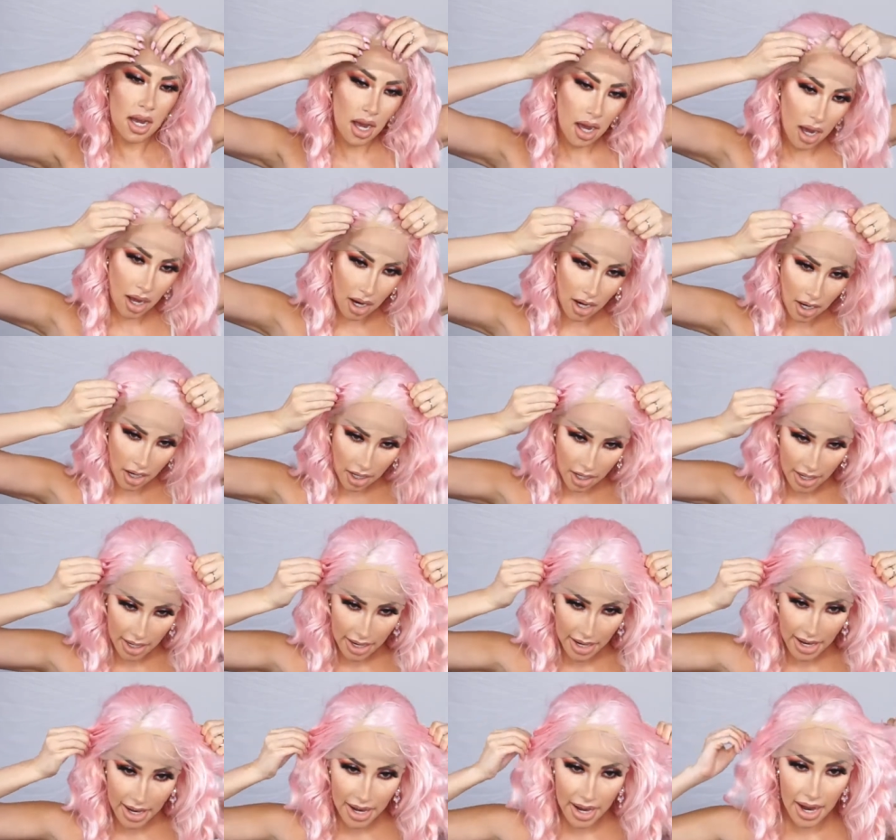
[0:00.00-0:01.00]
are
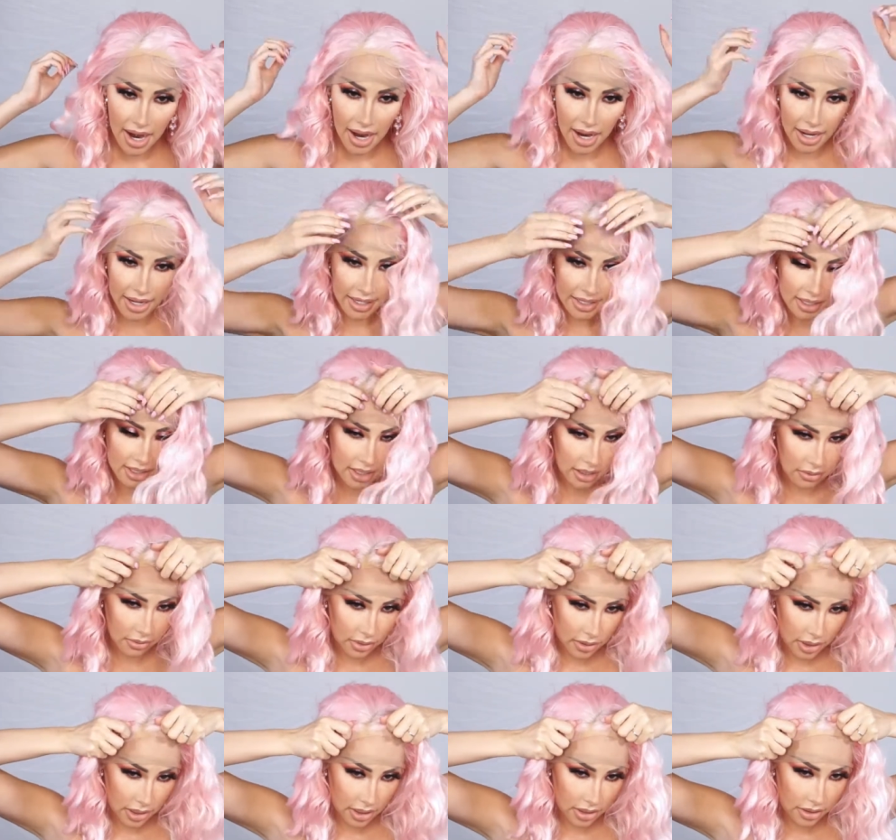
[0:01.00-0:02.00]
nice. I
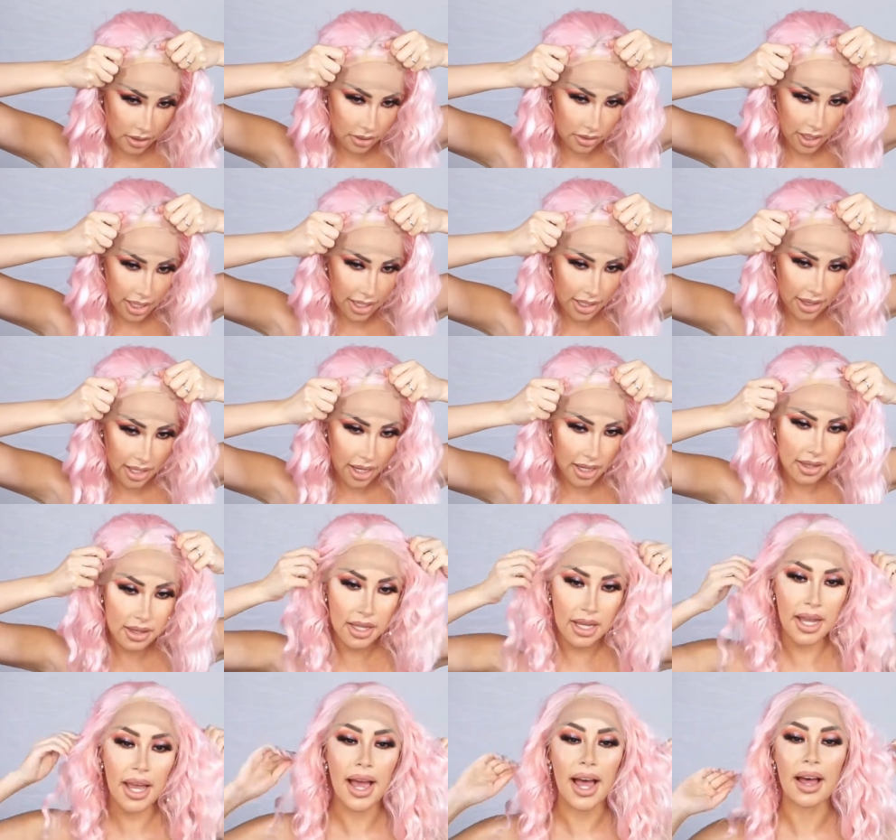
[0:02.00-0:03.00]
really do like
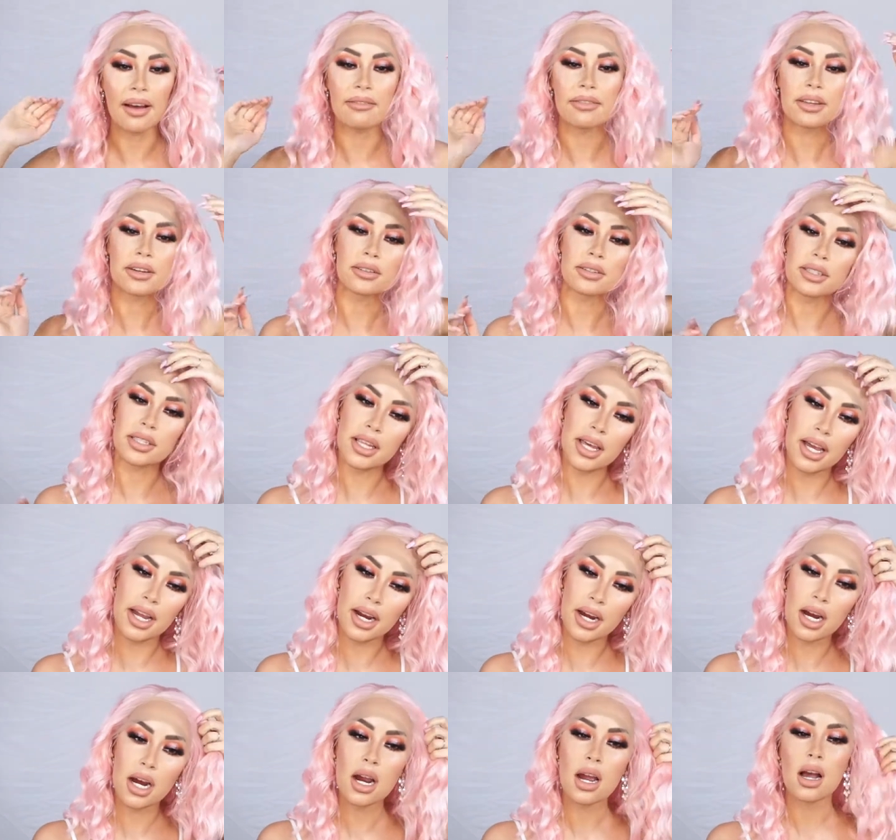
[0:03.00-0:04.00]
that. They have those
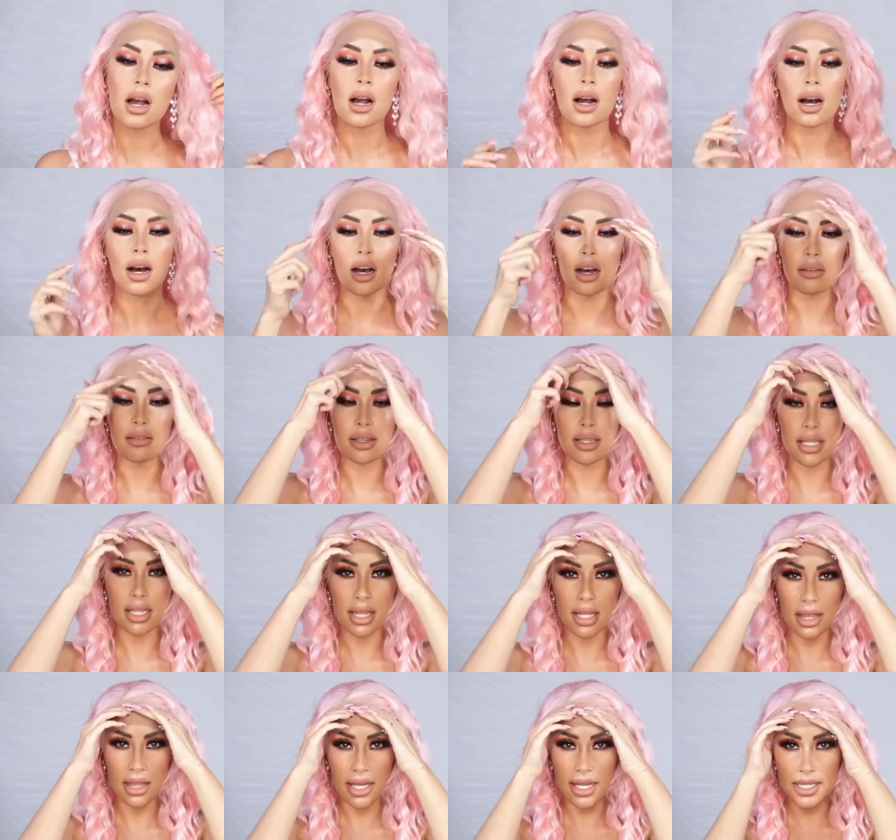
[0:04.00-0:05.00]
there.
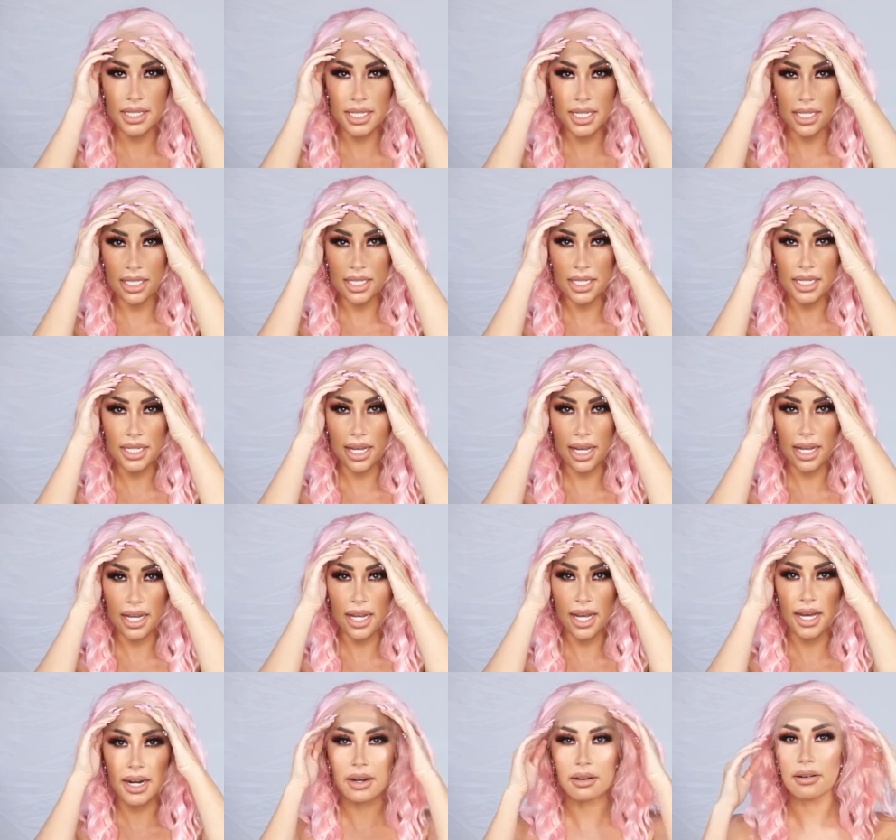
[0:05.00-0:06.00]
Obviously the lace needs to
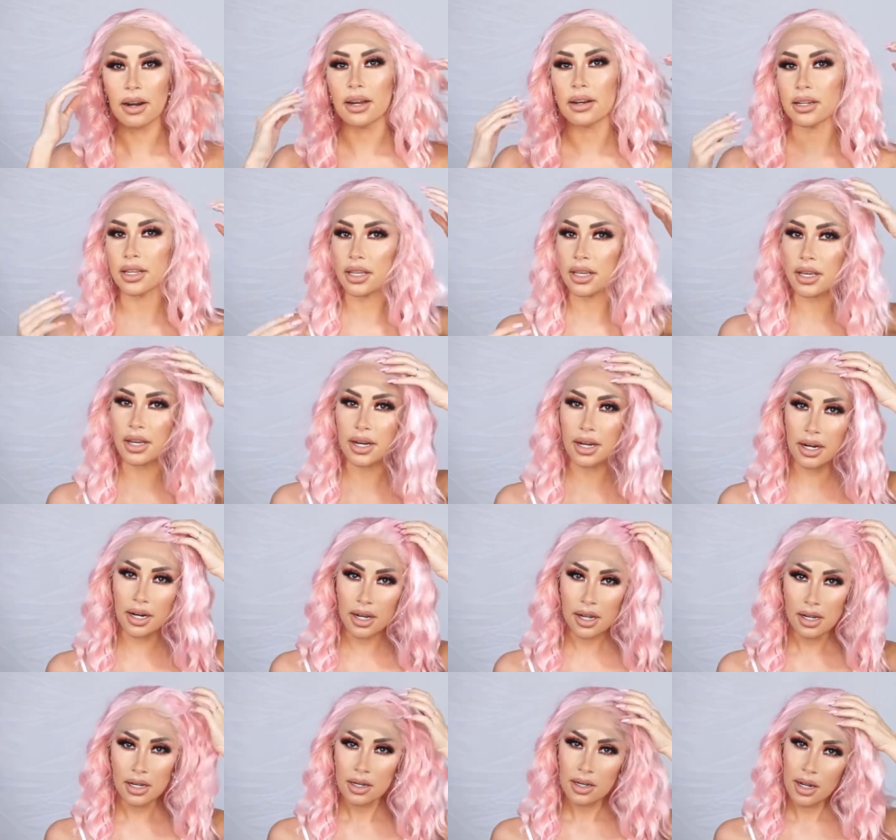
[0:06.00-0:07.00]
get cut around
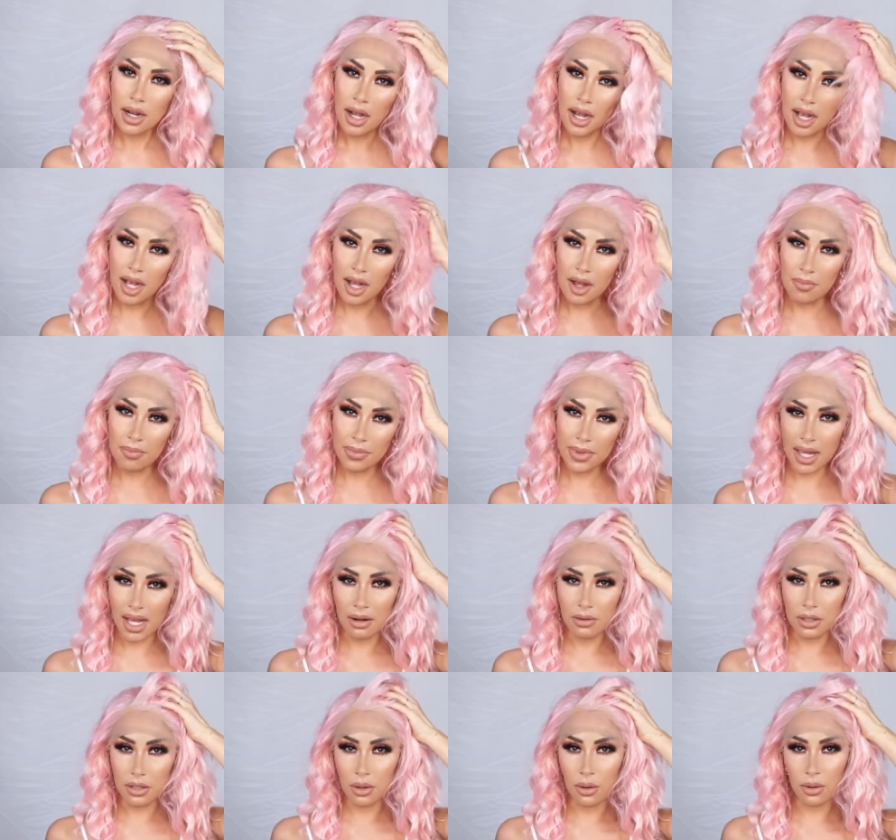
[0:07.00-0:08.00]
here. Um,
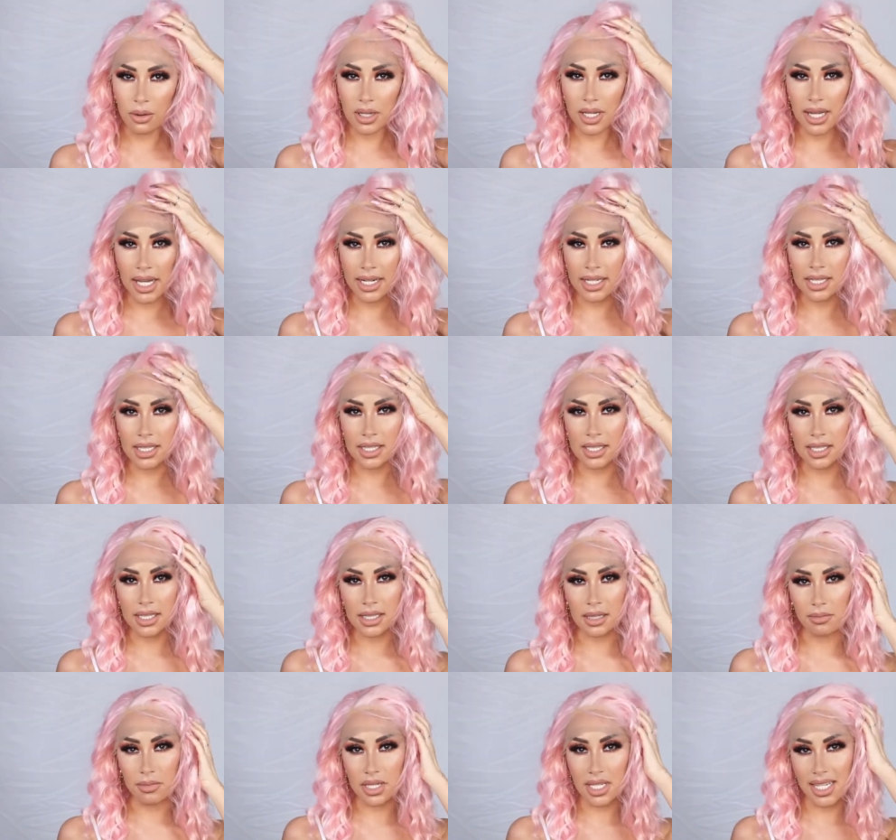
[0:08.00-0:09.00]
I would totally like to see
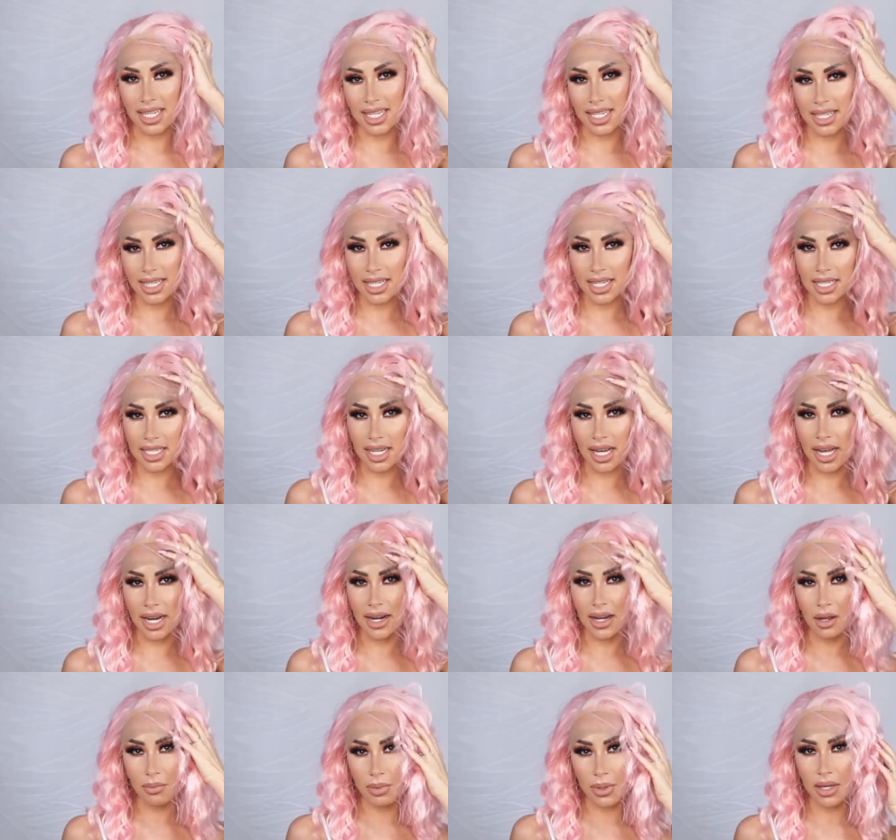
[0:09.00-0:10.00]
some teasing
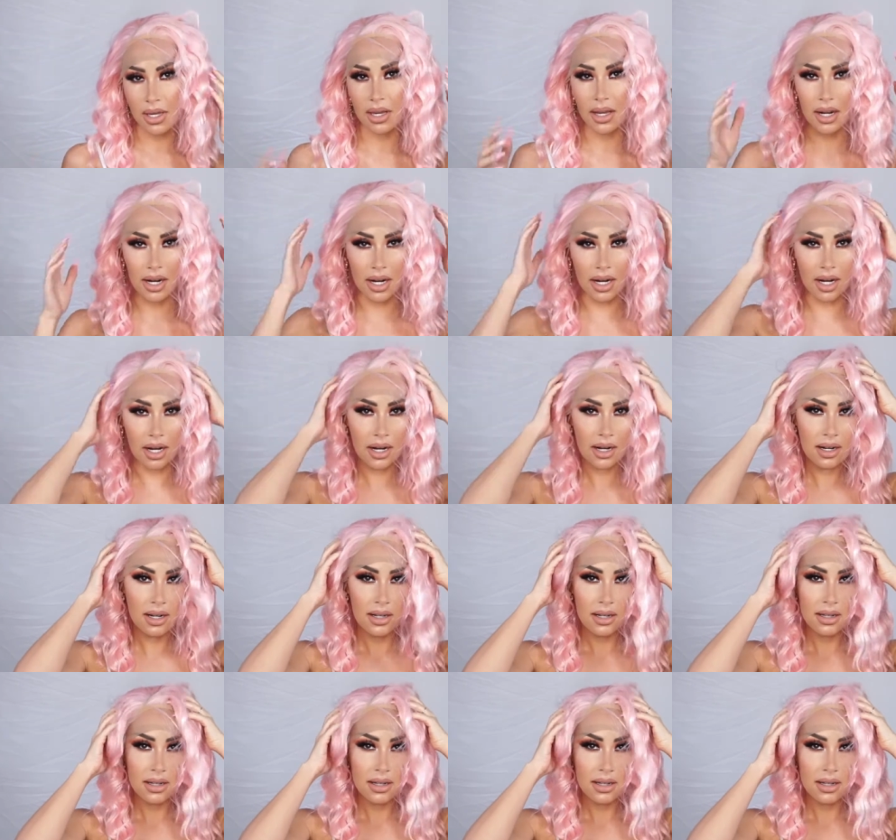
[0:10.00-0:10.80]
done up here